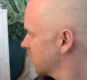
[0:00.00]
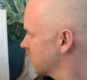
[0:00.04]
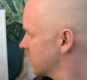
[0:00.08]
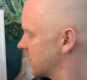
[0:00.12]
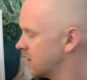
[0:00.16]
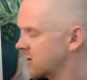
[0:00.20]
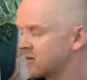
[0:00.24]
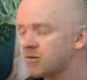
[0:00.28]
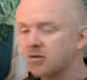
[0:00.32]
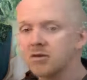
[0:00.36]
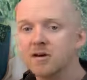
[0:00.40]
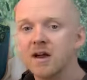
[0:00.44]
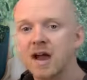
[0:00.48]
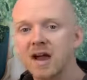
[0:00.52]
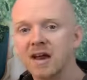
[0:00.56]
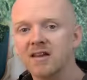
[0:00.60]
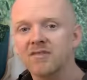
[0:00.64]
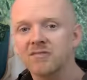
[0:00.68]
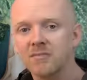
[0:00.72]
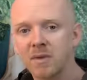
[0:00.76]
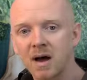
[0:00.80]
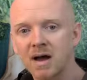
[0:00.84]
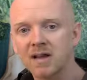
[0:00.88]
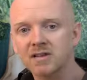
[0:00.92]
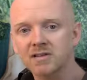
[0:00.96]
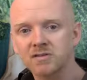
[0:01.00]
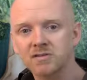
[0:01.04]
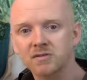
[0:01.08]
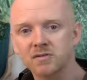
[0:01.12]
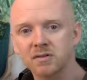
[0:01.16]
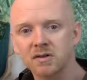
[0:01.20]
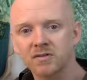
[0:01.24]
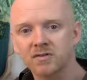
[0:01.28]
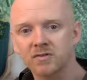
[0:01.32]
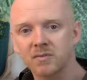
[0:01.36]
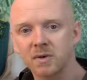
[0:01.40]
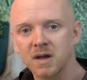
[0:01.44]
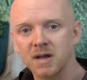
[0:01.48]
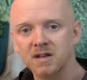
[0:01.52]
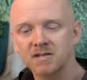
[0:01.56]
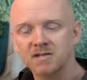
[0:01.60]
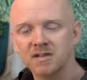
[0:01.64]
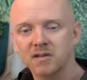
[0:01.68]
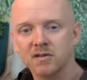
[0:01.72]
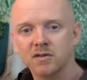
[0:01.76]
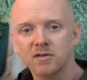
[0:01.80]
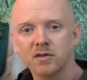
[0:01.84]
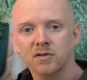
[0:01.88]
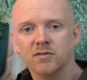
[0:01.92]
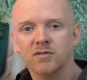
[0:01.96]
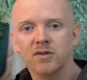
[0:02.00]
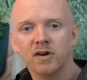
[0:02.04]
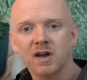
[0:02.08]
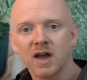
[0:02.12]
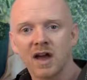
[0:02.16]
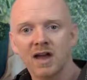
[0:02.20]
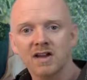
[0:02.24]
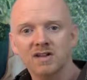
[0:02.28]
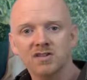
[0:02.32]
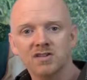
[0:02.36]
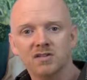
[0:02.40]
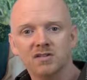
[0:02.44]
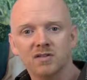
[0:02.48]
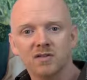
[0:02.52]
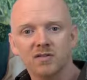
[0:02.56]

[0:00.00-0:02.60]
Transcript: in creative mastery for me, it's the unification